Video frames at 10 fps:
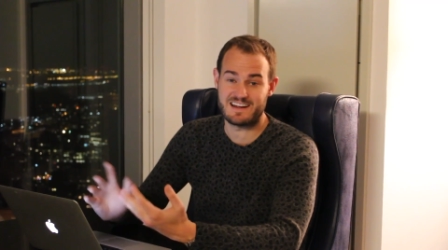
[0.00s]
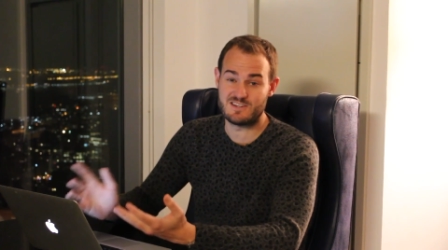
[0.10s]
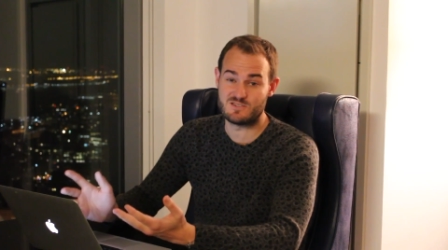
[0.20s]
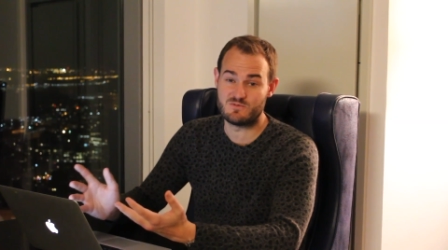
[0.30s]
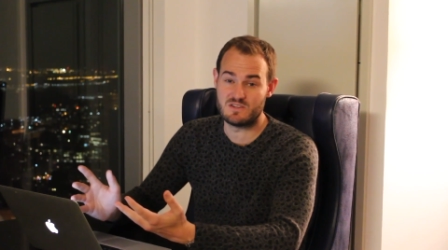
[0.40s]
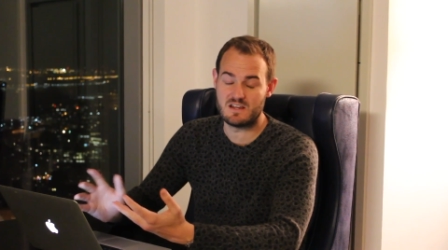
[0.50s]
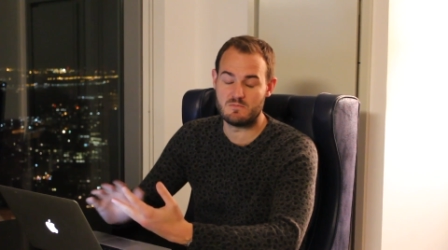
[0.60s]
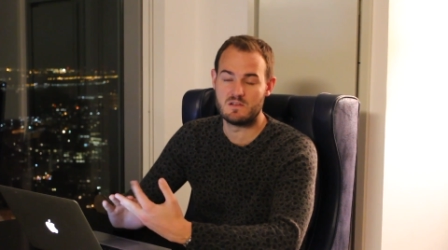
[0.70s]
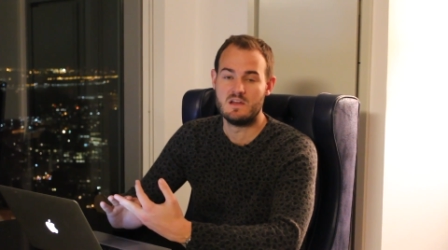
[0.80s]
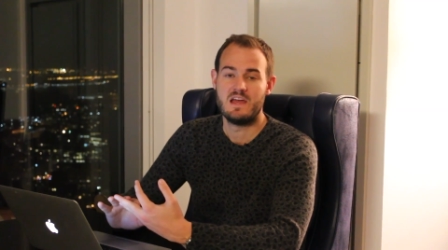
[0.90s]
Like I just
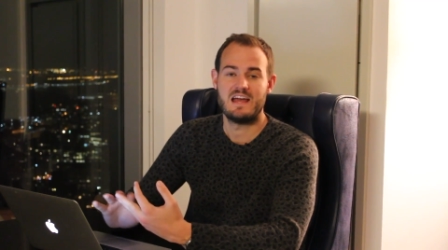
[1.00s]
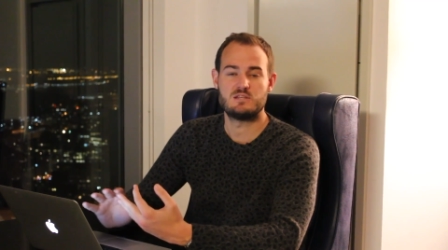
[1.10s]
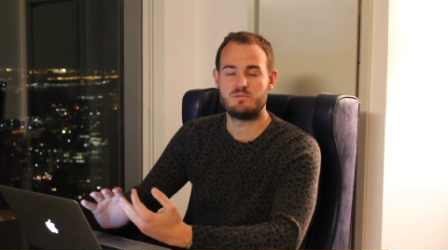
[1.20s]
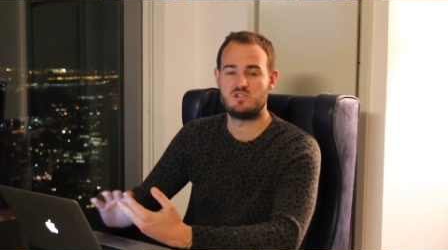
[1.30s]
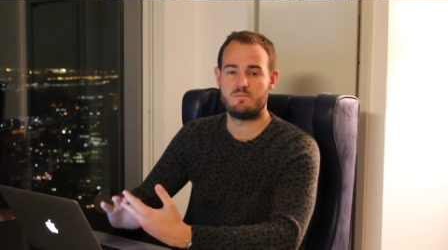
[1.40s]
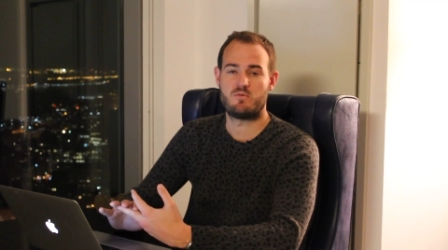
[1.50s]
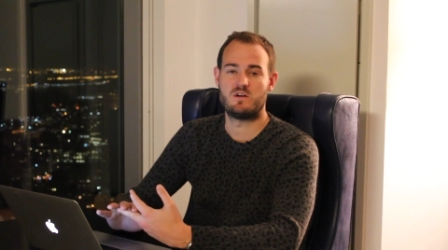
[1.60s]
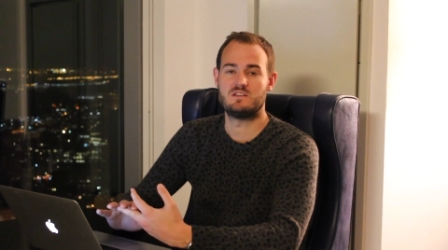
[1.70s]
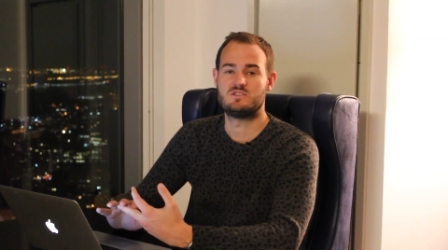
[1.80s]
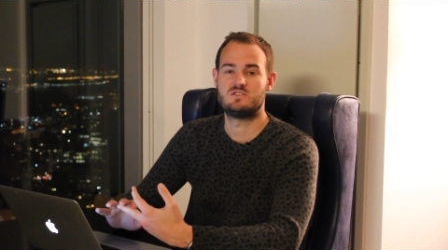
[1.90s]
redeemed S P G
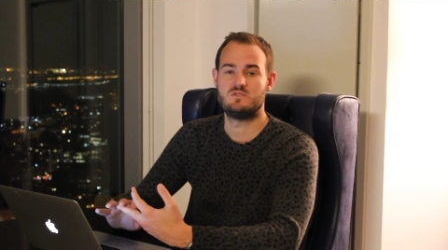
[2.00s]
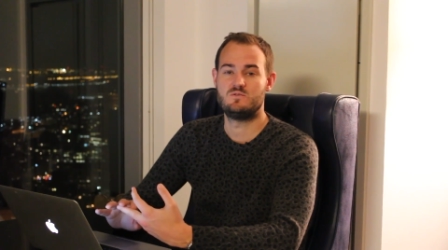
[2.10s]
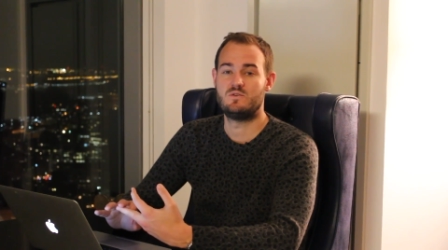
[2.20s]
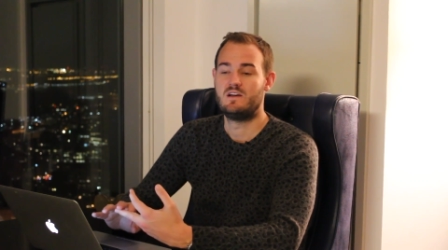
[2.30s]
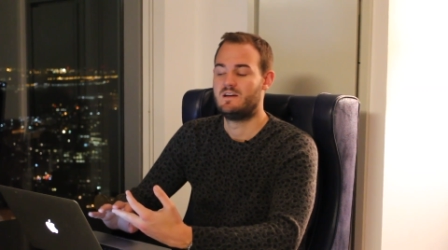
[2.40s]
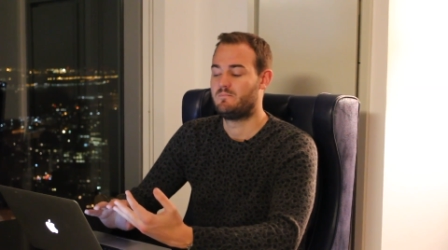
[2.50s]
points to